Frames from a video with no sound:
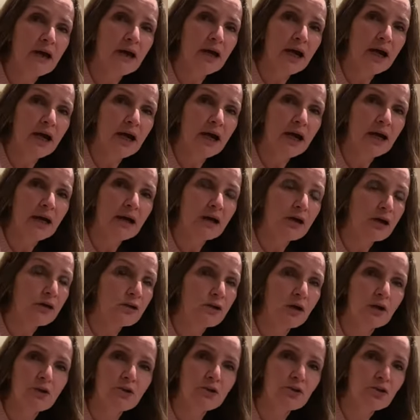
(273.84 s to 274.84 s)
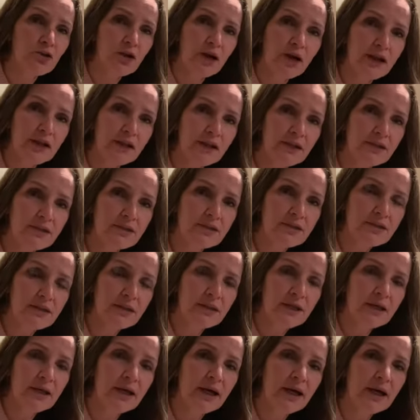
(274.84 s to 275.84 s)
I don't trade it.
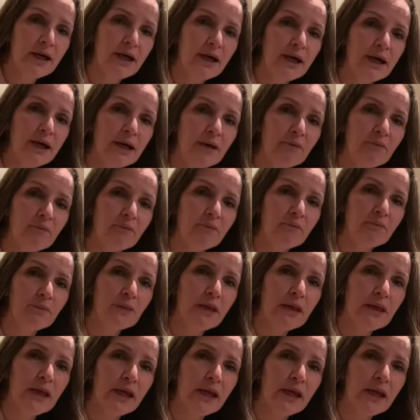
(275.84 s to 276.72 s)
And